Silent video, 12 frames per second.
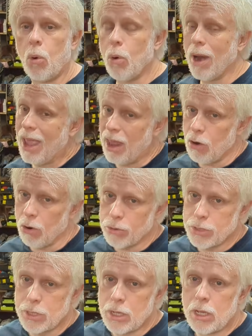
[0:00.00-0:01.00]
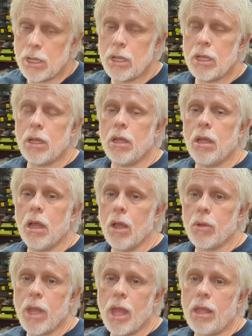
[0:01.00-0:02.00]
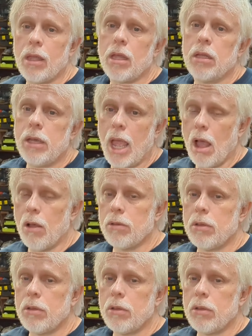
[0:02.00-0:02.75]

or headers. Okay, now